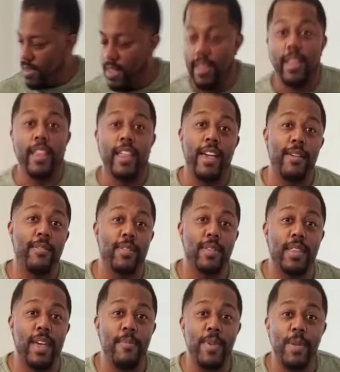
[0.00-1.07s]

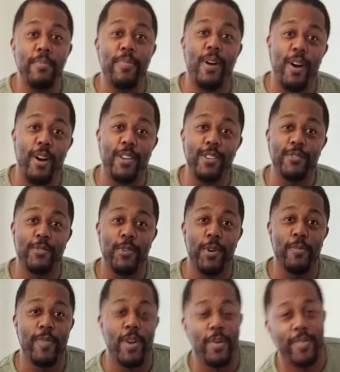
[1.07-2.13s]
let me pause for a
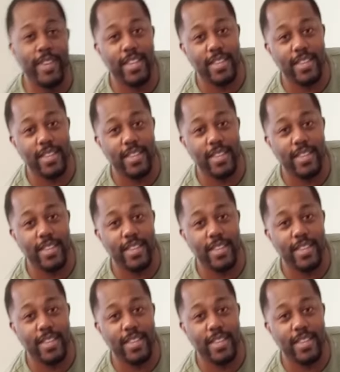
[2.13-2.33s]
moment.